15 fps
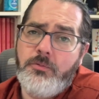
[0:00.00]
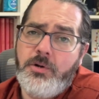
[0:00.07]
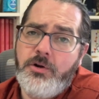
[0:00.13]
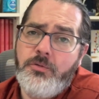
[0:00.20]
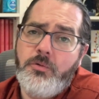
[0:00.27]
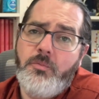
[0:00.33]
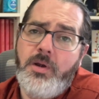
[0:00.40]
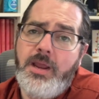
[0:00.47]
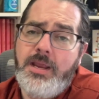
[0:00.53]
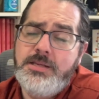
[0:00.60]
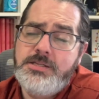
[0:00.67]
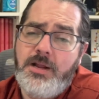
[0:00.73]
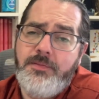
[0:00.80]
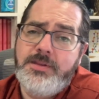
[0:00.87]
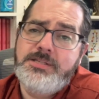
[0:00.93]
What are the ways
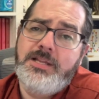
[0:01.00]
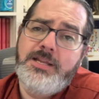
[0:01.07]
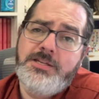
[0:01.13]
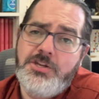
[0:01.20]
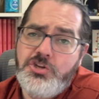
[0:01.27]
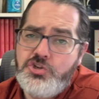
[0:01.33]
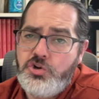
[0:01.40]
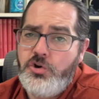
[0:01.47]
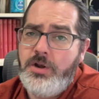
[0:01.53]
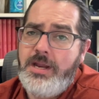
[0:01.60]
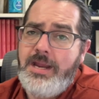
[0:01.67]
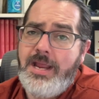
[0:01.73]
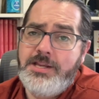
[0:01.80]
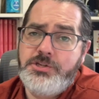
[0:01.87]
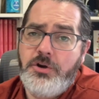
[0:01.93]
on this Lenten
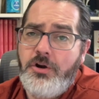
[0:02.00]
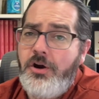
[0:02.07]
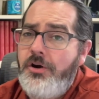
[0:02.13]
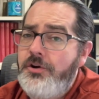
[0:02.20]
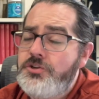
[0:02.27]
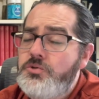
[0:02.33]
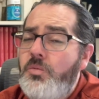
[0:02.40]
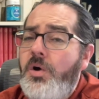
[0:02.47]
journey as our hearts